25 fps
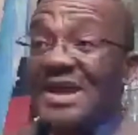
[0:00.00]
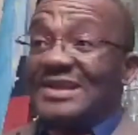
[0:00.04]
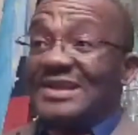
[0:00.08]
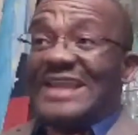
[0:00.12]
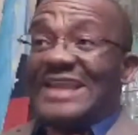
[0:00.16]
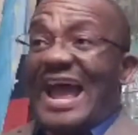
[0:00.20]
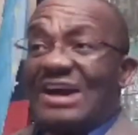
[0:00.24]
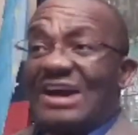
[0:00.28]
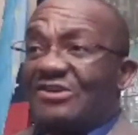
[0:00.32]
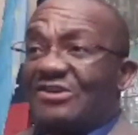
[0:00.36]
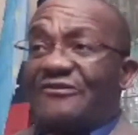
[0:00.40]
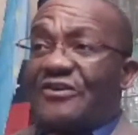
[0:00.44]
the
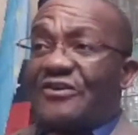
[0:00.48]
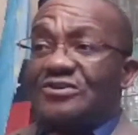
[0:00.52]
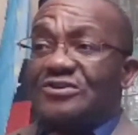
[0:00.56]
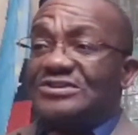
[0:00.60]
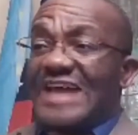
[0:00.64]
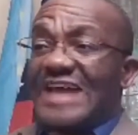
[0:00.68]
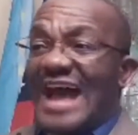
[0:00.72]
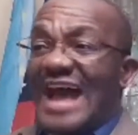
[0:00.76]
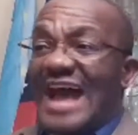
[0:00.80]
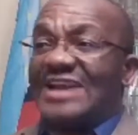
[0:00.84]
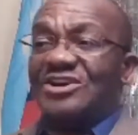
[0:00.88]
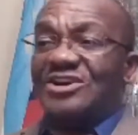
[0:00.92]

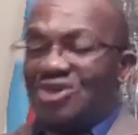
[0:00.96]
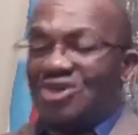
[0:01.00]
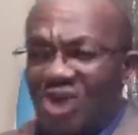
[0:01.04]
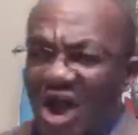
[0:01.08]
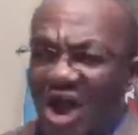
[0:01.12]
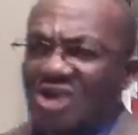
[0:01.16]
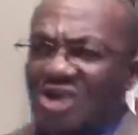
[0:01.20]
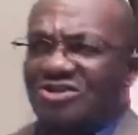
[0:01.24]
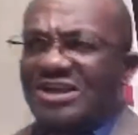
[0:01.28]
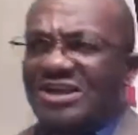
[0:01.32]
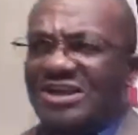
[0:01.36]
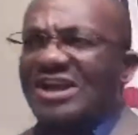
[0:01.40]
Anglophones are
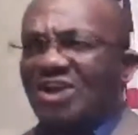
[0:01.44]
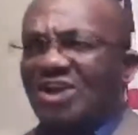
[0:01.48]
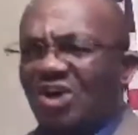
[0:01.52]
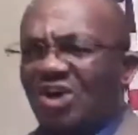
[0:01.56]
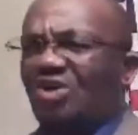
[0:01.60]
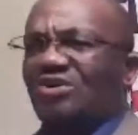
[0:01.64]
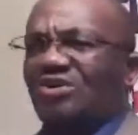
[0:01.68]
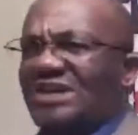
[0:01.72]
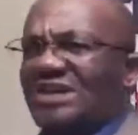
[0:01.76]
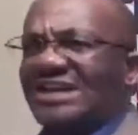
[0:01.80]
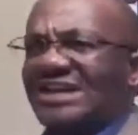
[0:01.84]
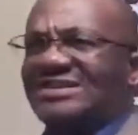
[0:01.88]
not a
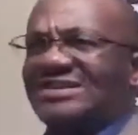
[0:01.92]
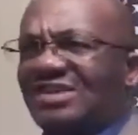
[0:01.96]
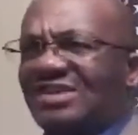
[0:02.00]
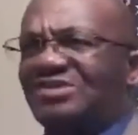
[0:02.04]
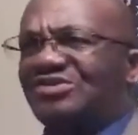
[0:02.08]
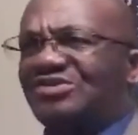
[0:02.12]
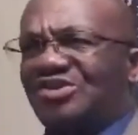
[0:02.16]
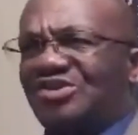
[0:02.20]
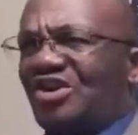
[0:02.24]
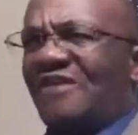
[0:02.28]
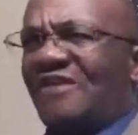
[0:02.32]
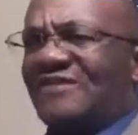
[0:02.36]
colonial
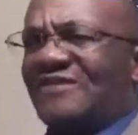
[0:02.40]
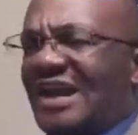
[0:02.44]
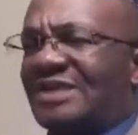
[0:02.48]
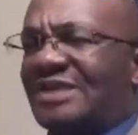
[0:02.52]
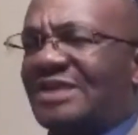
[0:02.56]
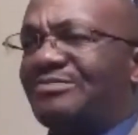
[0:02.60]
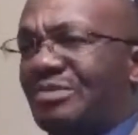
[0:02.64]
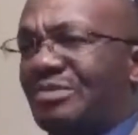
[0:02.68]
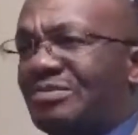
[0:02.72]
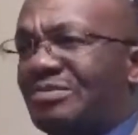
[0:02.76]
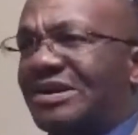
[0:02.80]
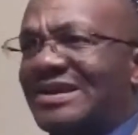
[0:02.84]
territory of La
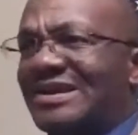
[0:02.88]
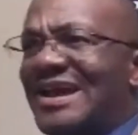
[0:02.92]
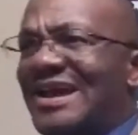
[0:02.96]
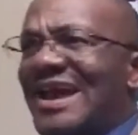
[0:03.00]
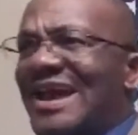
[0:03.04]
Republic.